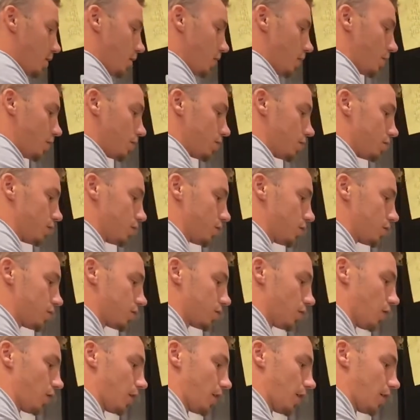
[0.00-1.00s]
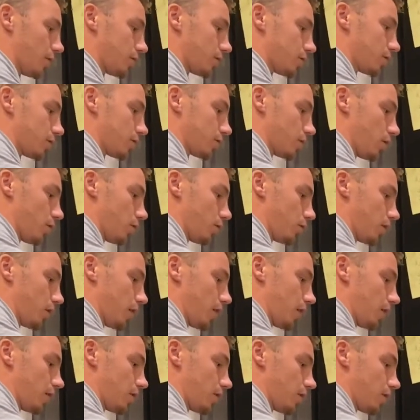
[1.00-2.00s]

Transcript: So just start out slowly